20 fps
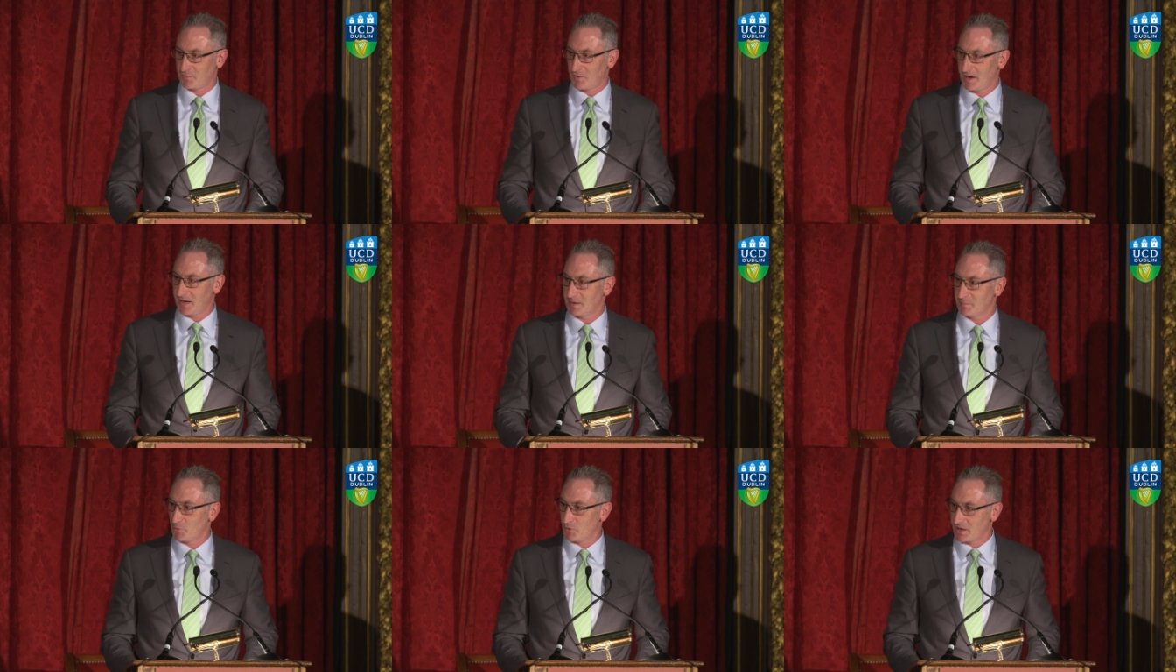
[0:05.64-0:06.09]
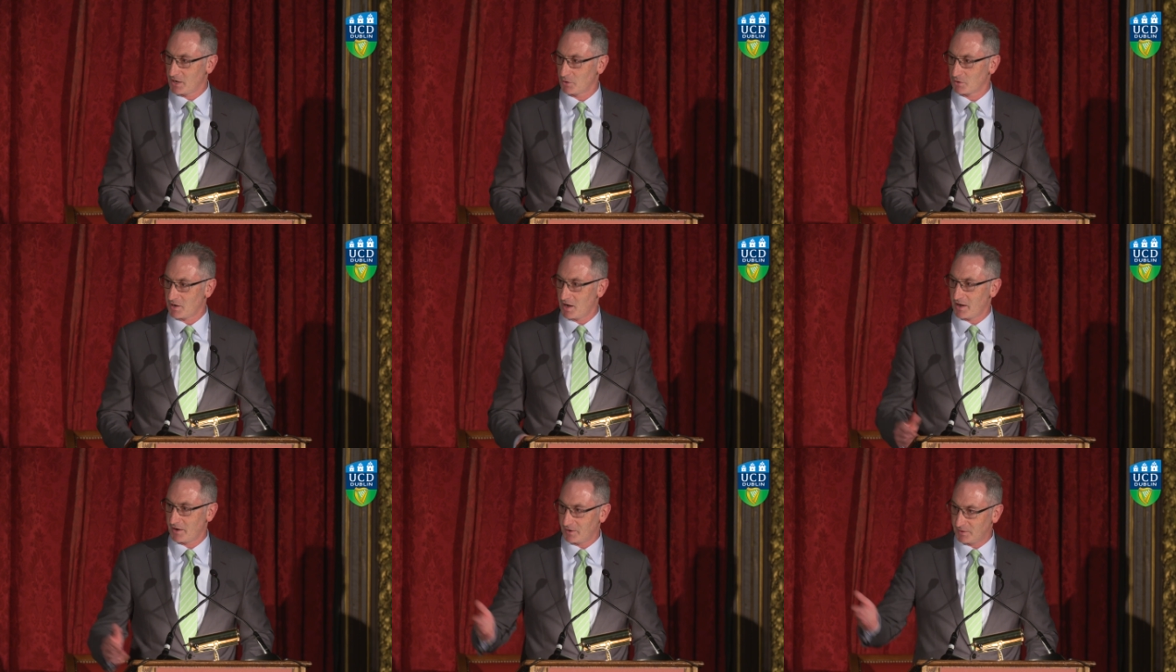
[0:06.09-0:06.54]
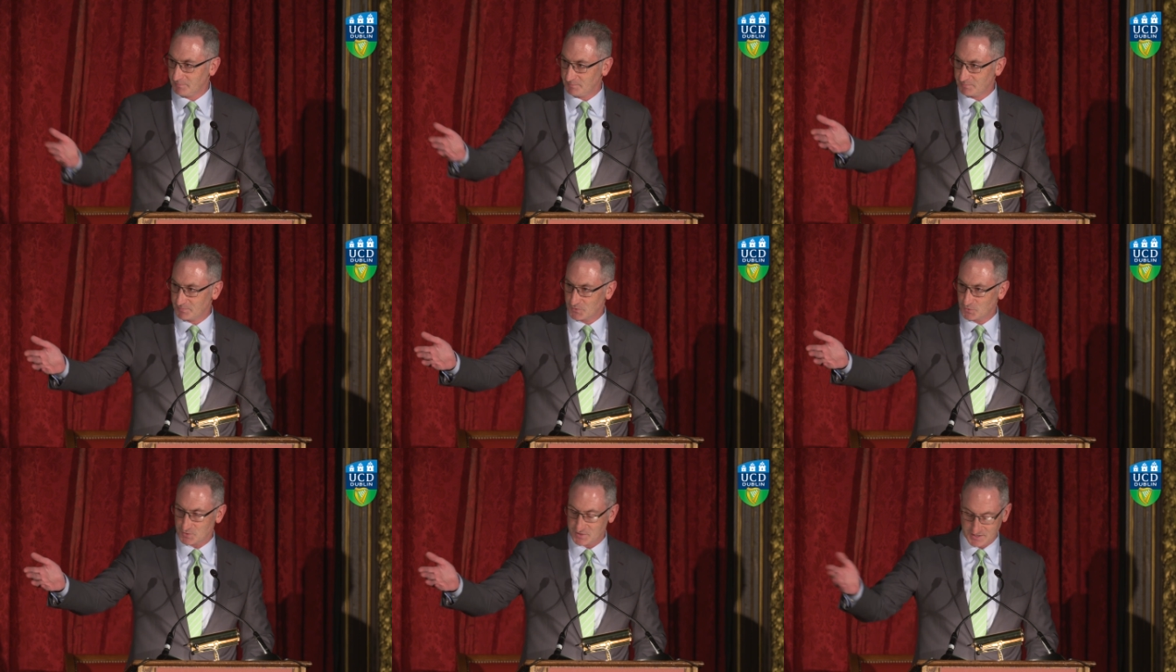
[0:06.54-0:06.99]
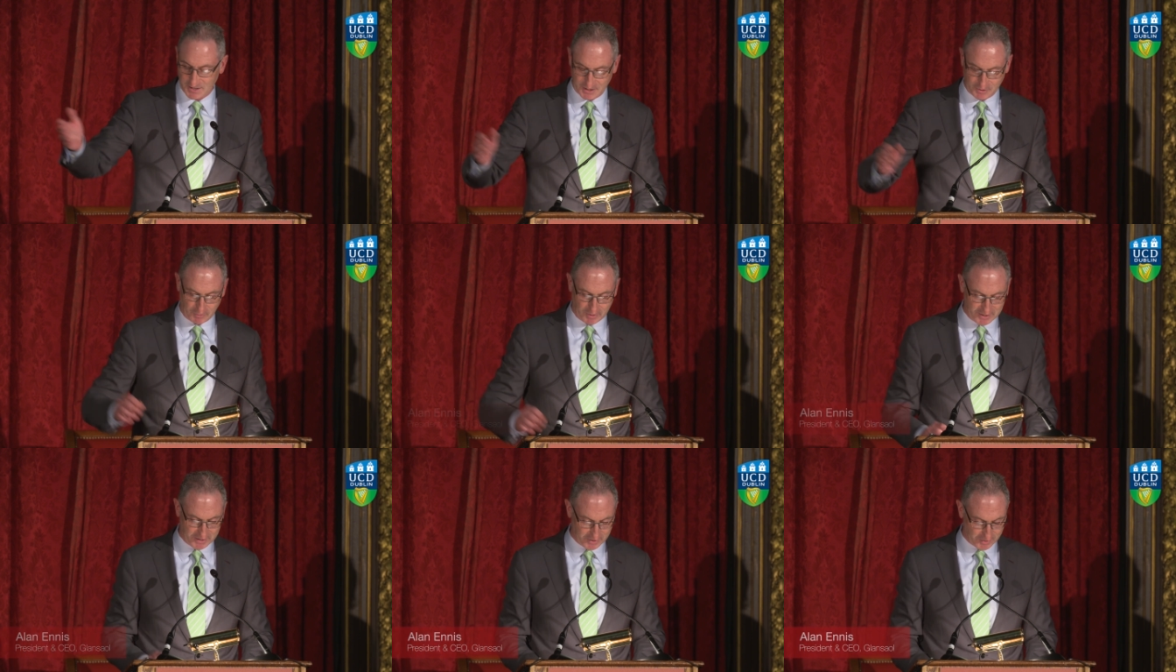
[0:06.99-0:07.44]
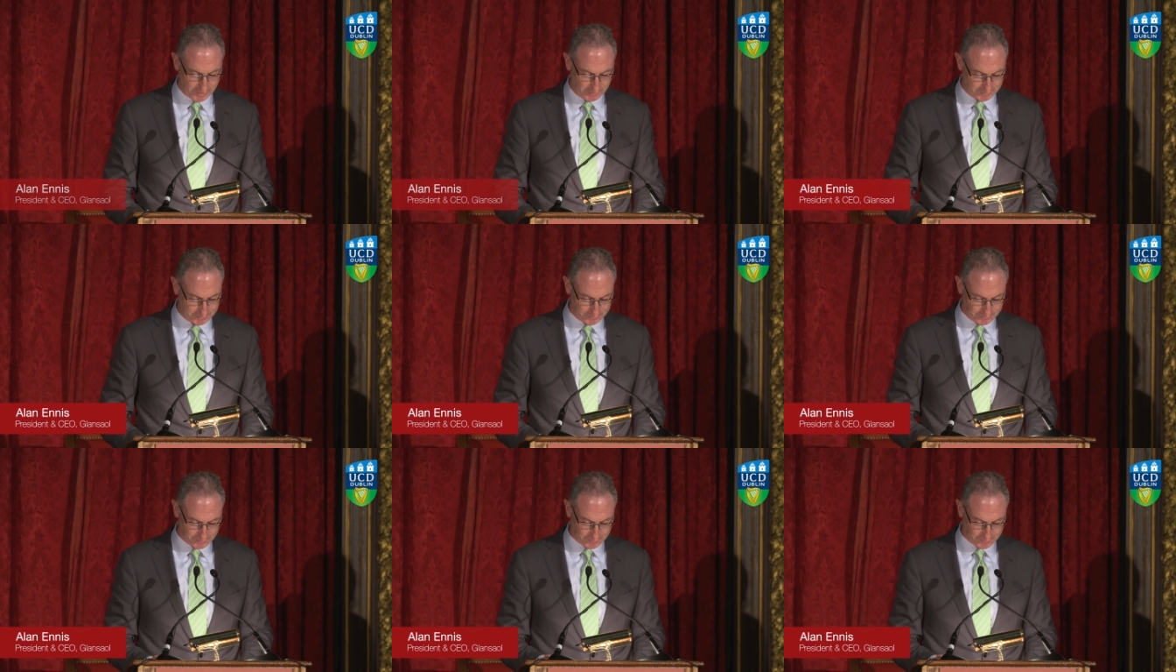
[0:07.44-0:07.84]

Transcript: friend, Marie O'Connor, who's sitting right here.